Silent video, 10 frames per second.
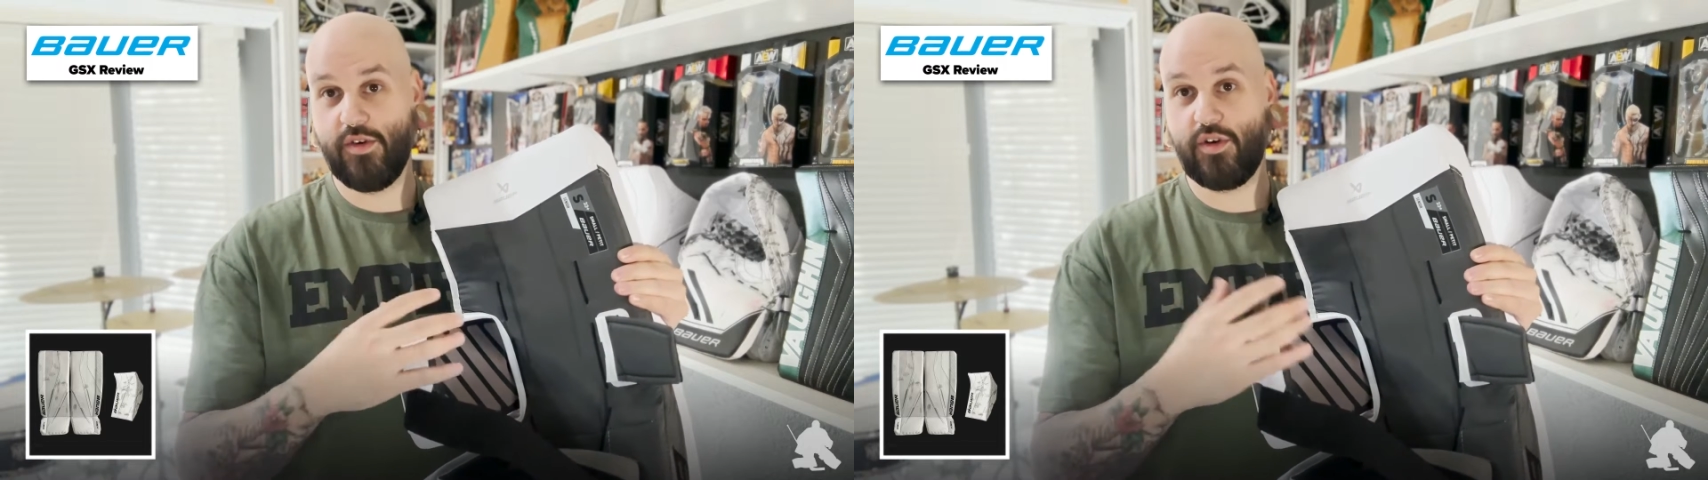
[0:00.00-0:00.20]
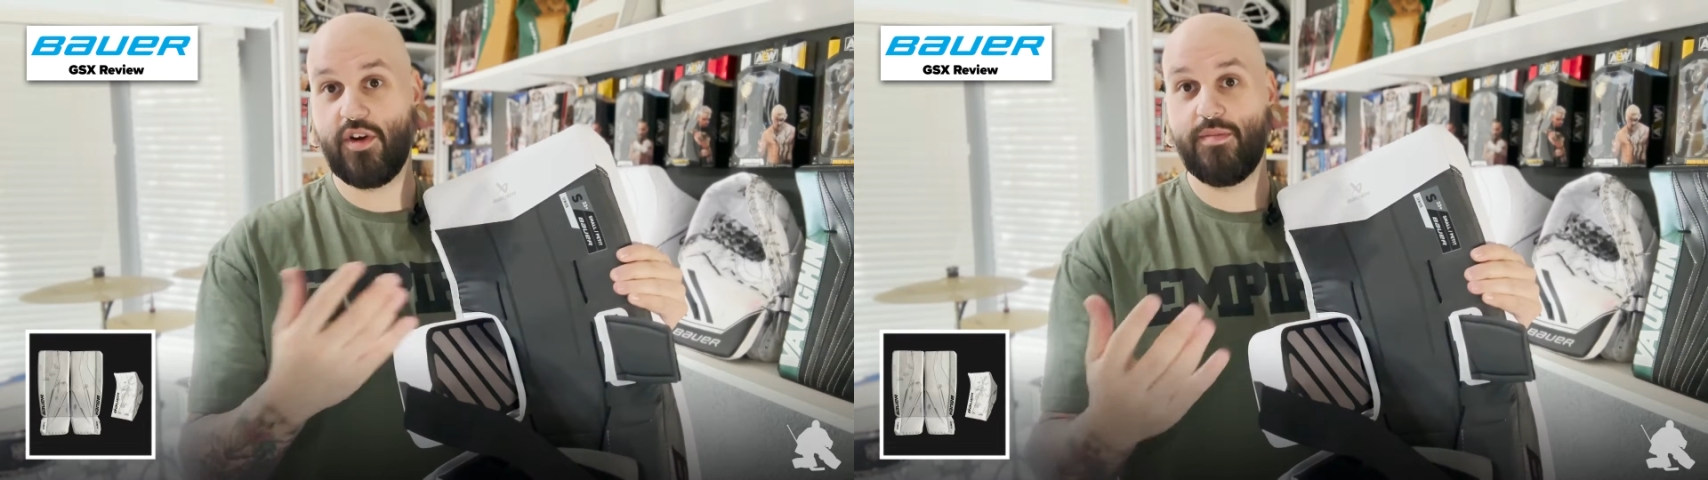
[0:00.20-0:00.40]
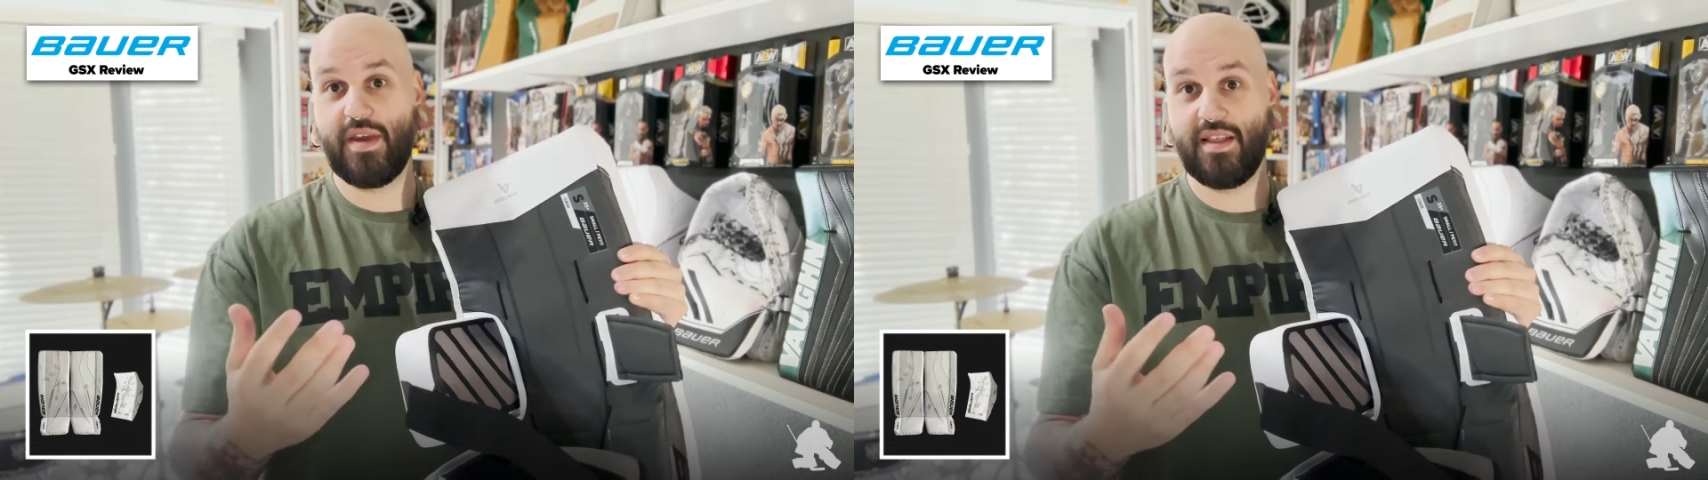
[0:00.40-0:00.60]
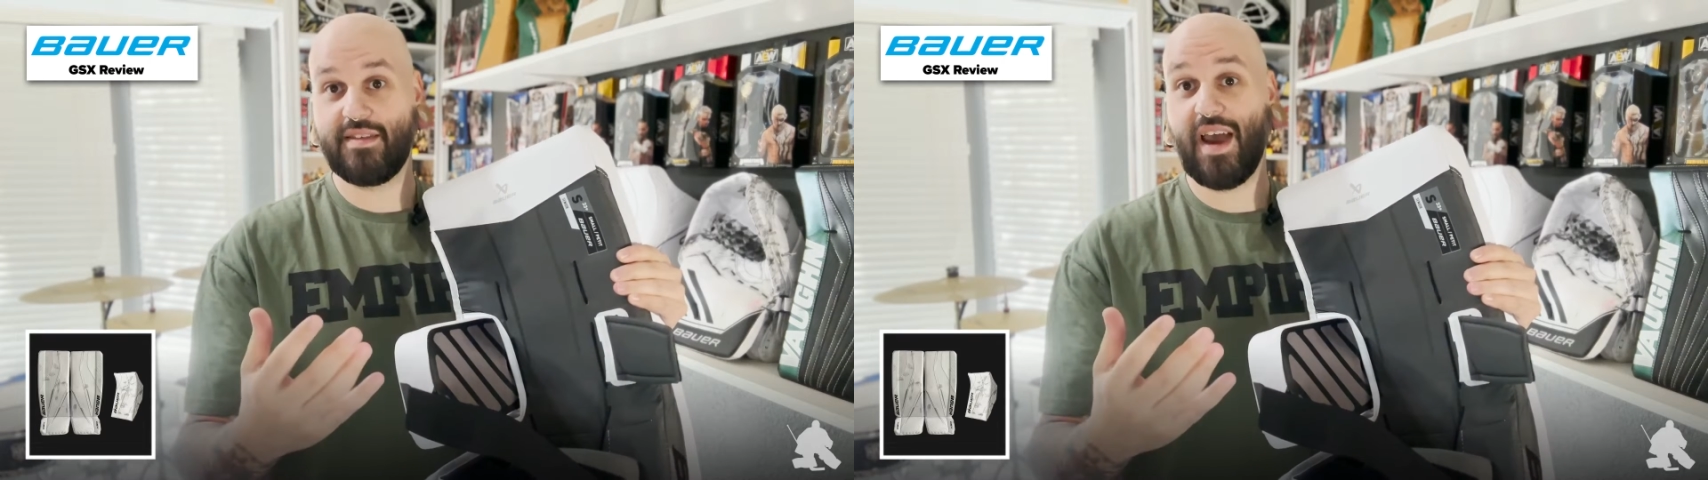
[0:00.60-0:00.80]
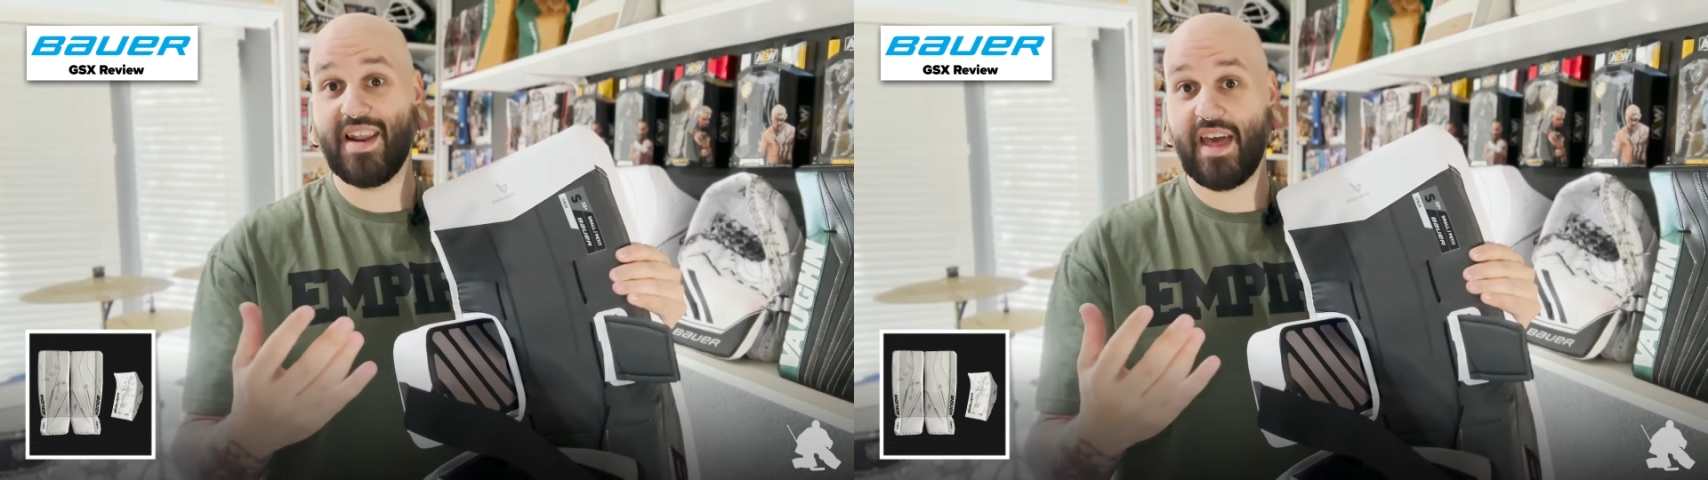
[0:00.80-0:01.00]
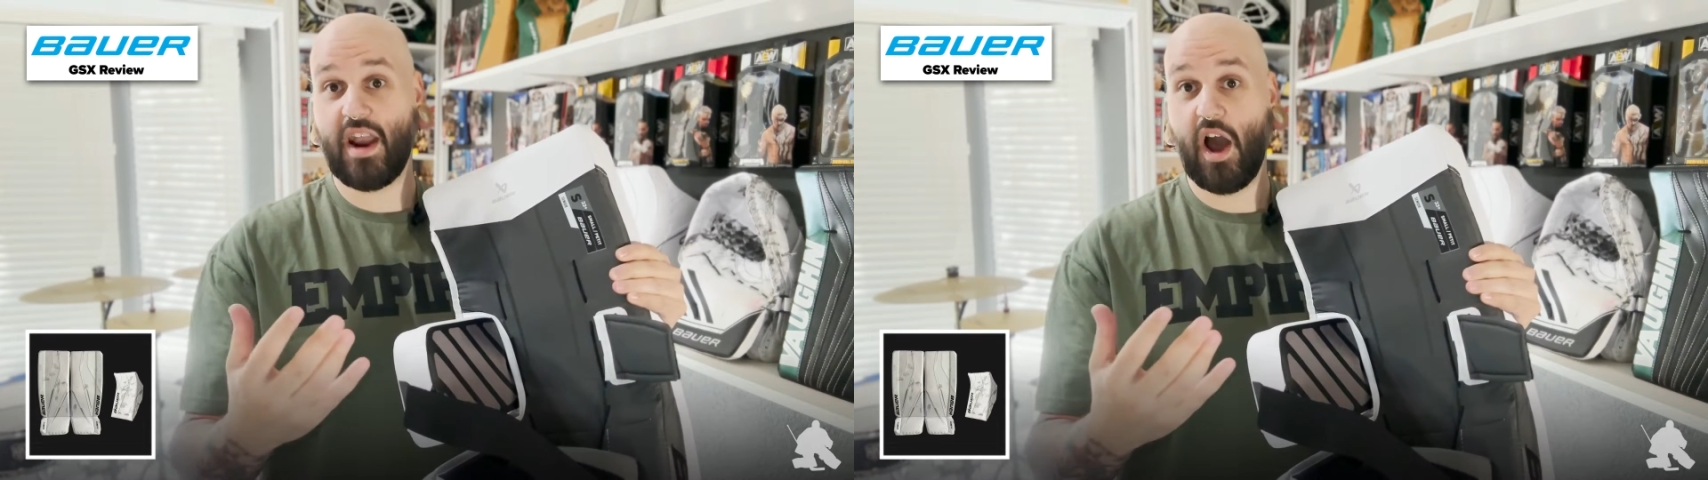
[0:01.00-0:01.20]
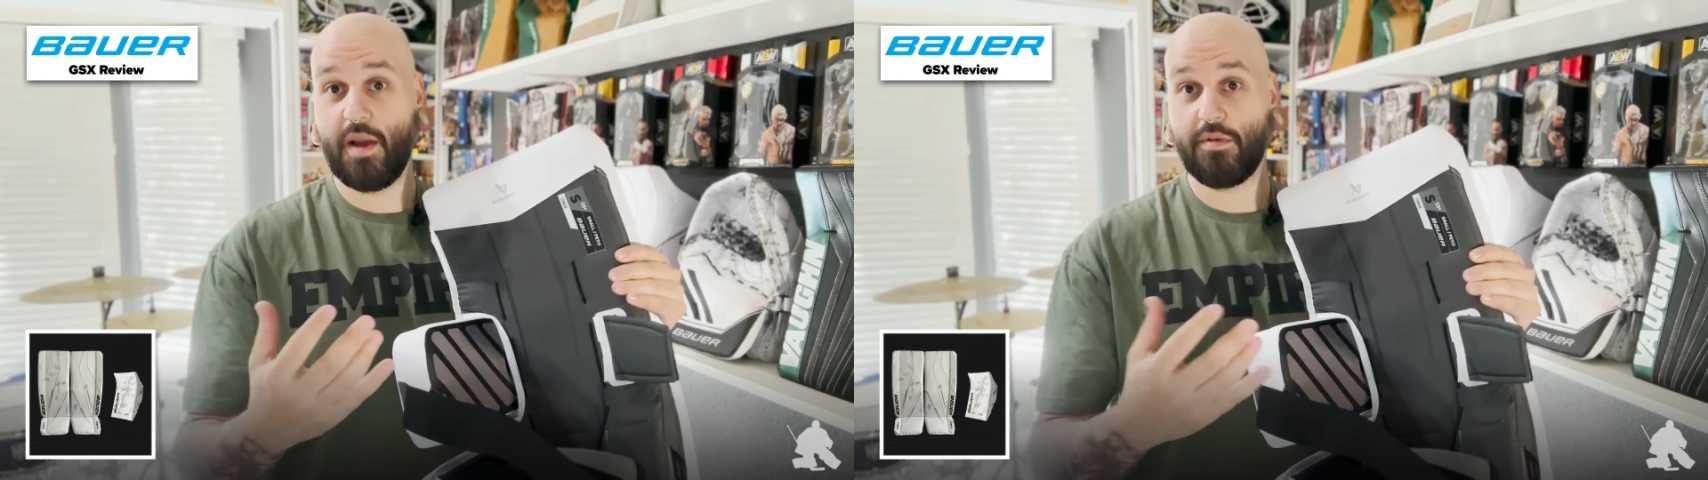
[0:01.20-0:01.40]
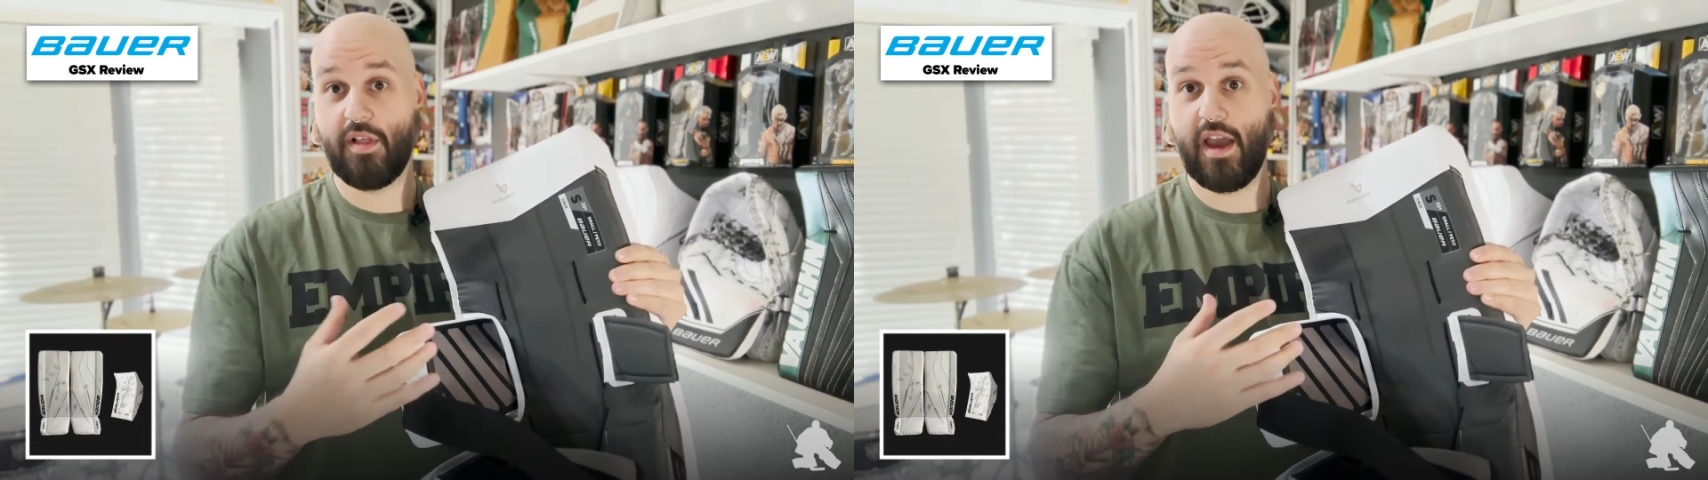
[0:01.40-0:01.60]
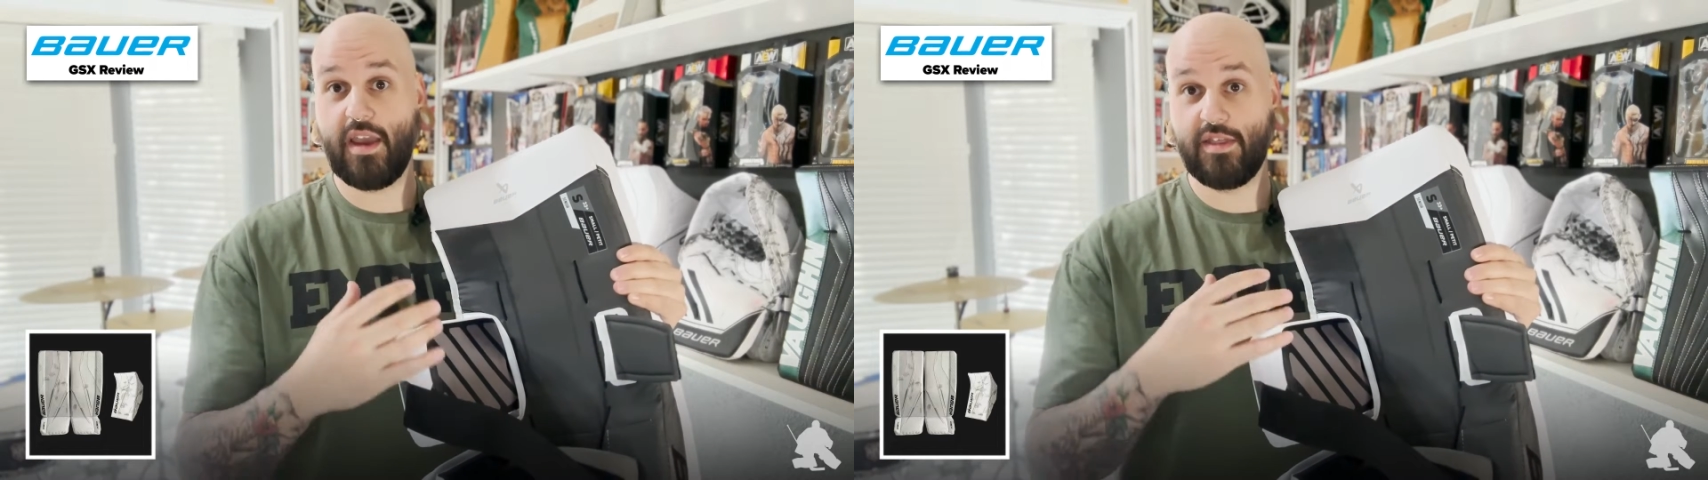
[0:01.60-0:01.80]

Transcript: it could be inside of that Hyperlight,